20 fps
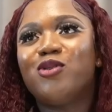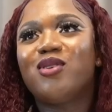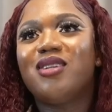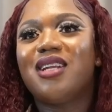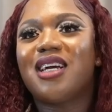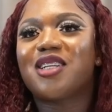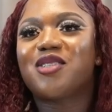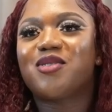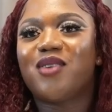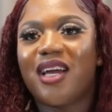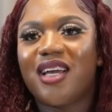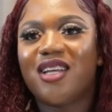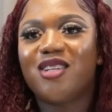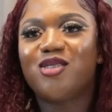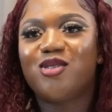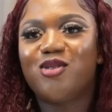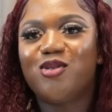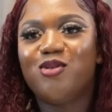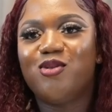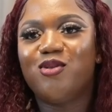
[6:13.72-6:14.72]
also like
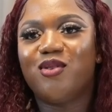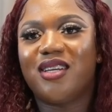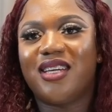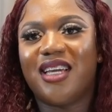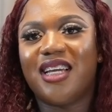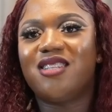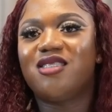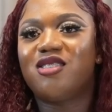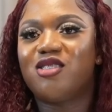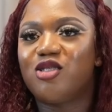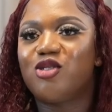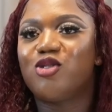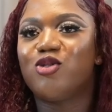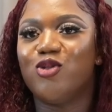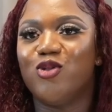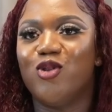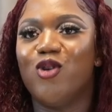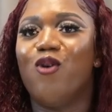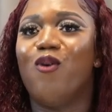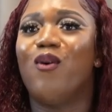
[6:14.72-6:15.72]
trying to get to
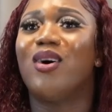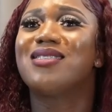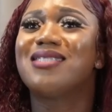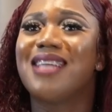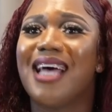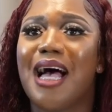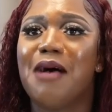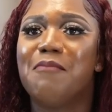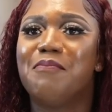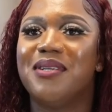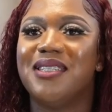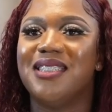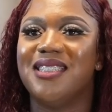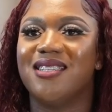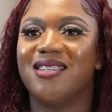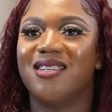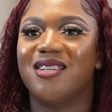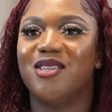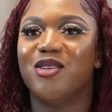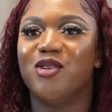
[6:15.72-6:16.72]
know what's
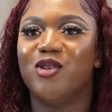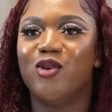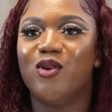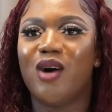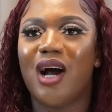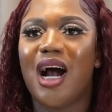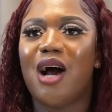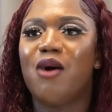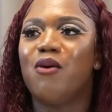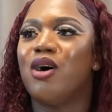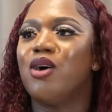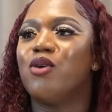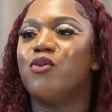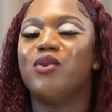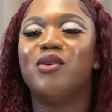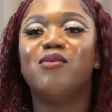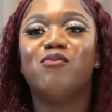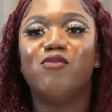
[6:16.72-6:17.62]
happening. You know, how are we